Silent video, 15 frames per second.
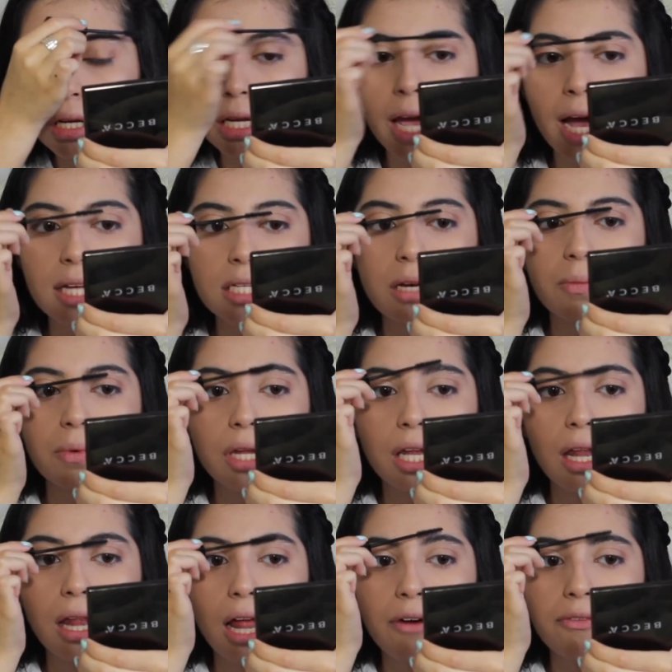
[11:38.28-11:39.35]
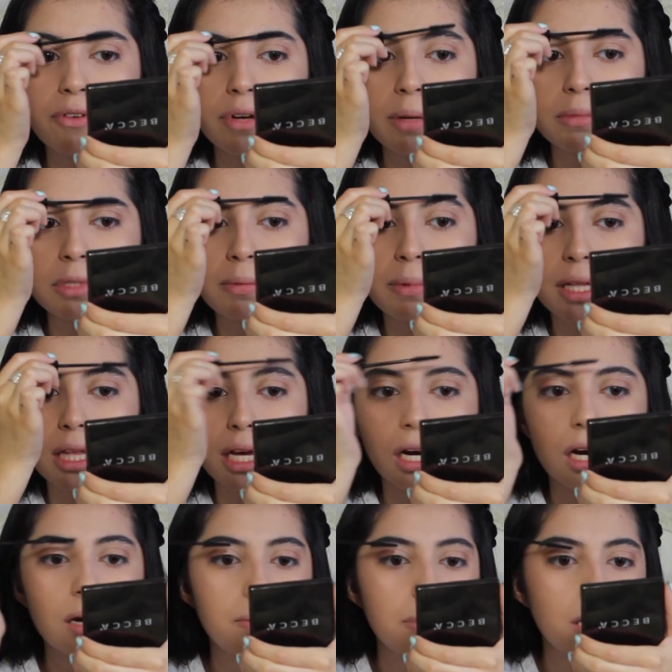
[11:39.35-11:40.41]
Yes, I would love for them to be
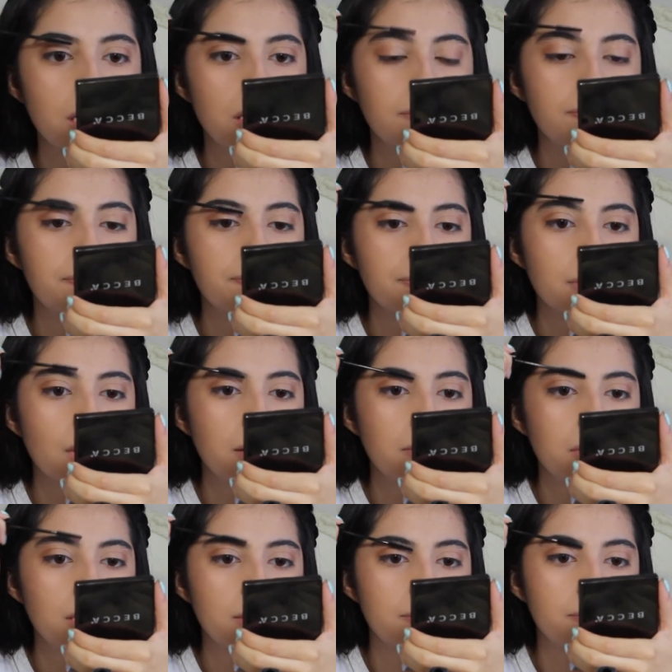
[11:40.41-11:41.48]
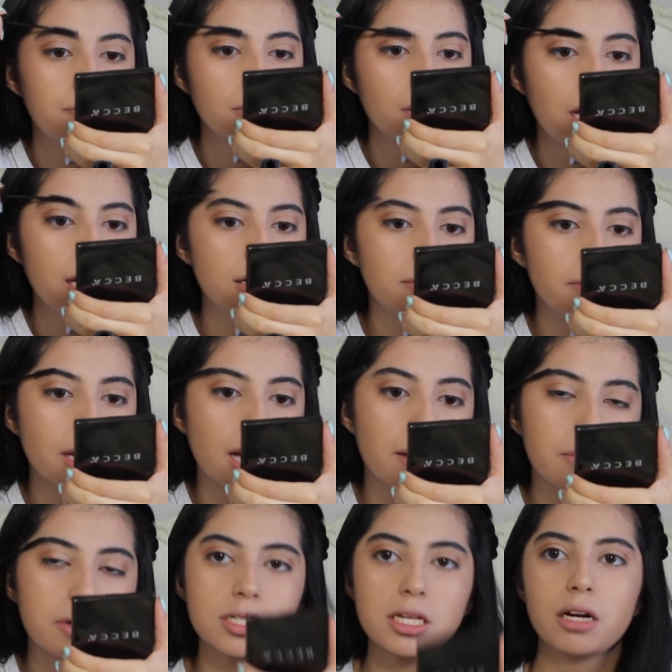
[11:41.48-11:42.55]
thicker, but I mean, I love my
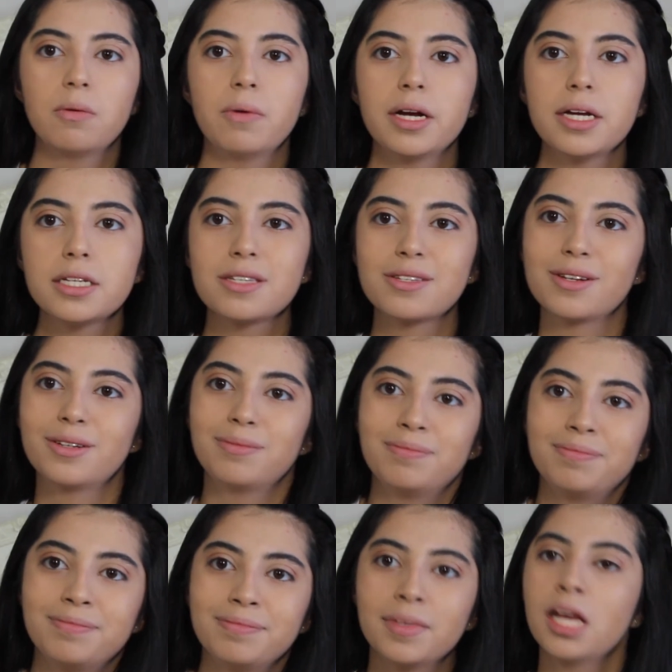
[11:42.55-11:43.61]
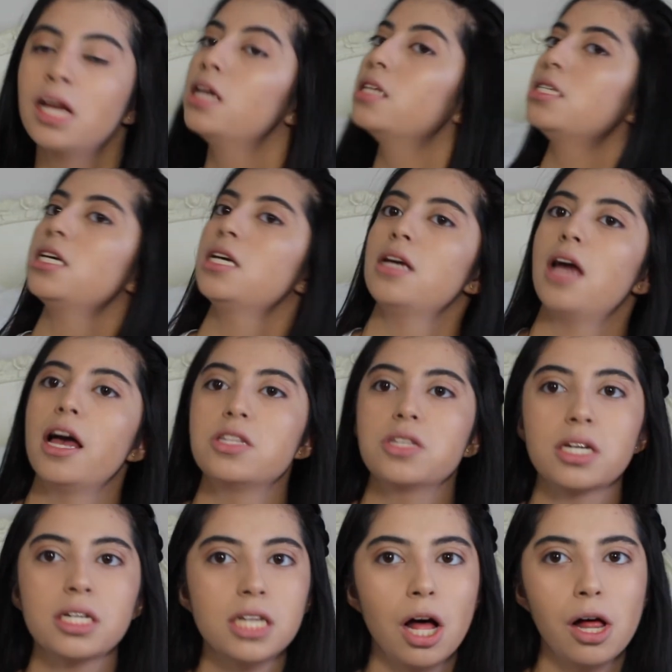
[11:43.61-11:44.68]
eyebrows anyways. So see, as
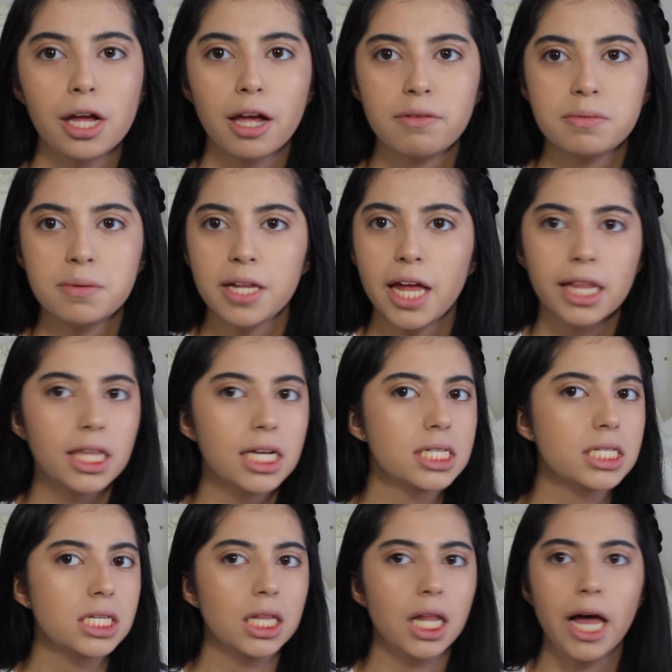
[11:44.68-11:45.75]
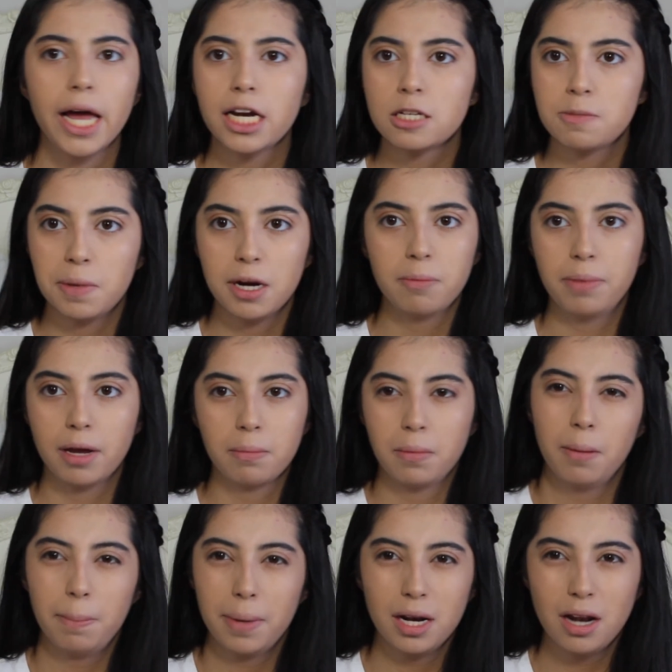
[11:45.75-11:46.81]
you can tell, it gives me like the slightest bit of pigment,
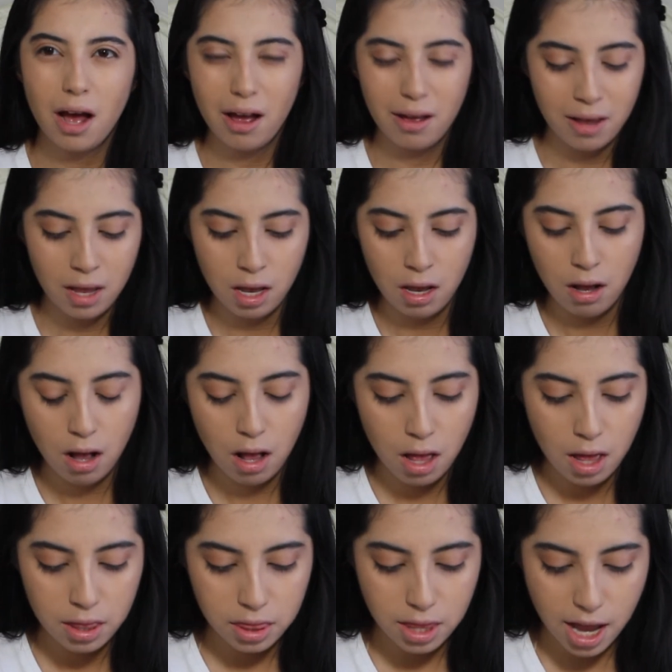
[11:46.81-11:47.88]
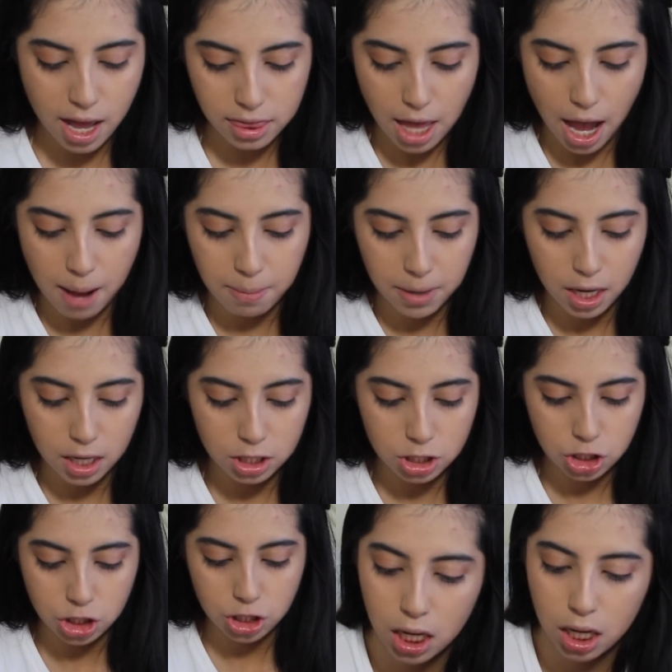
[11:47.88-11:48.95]
but not that
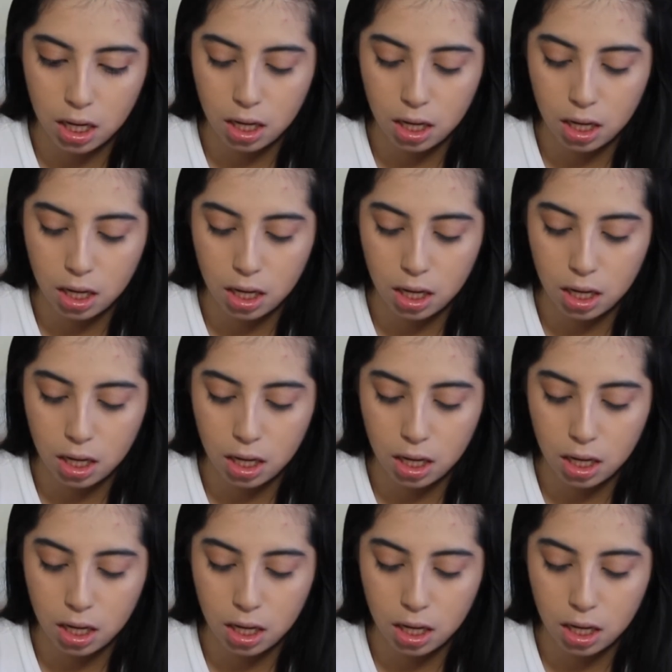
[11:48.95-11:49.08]
much.